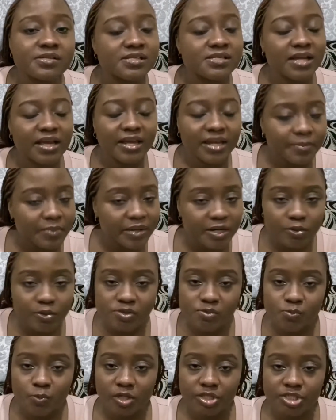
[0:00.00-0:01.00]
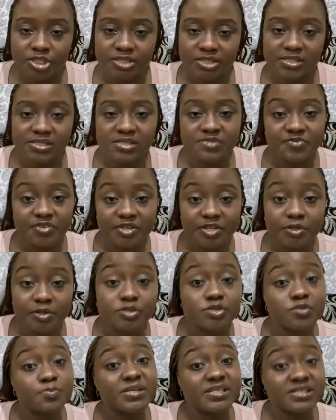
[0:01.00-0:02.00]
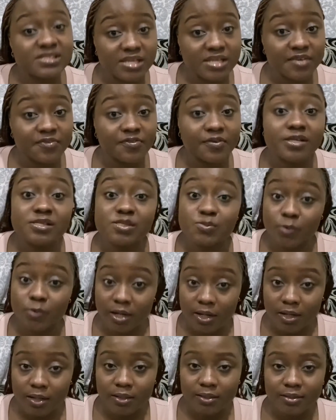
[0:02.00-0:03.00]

and anybody who's watching this video to be safe as well